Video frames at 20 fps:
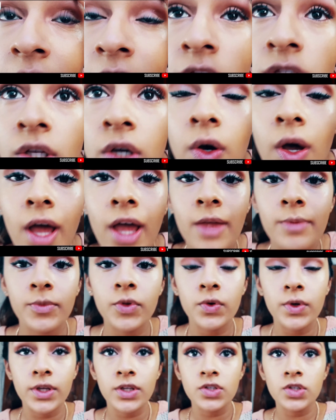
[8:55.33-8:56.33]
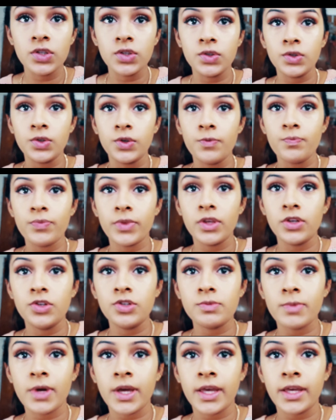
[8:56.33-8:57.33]
So I'm going to
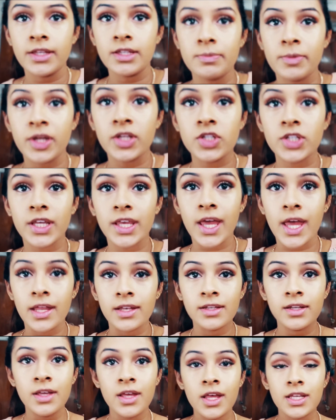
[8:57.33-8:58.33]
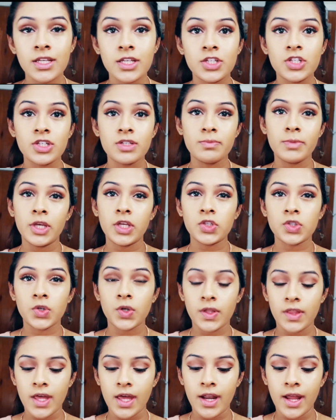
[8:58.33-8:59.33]
use my sponge again to just make
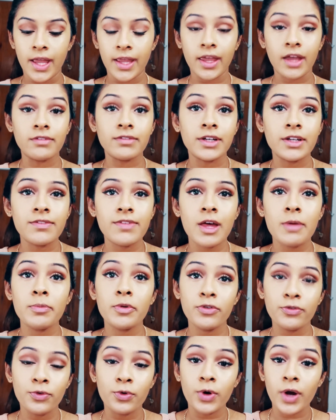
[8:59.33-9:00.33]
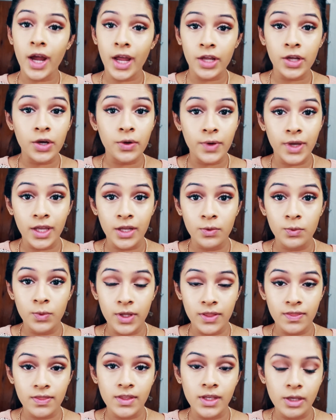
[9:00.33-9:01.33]
sure that I get rid of that before I go in
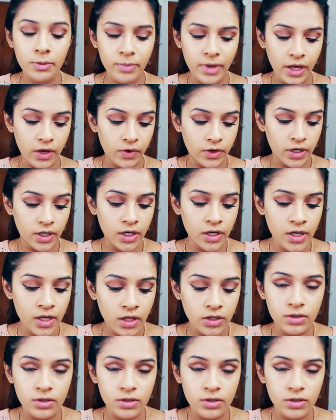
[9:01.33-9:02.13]
with the powder.